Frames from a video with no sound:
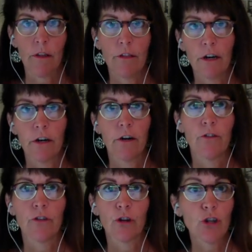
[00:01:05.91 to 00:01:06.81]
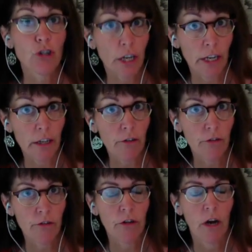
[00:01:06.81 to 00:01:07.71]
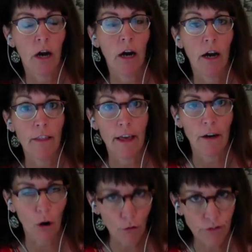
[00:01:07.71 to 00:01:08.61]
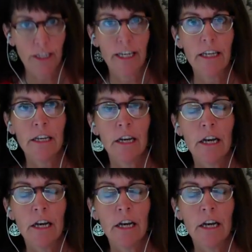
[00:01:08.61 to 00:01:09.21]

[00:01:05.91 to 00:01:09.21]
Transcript: There's a good chance that hopefully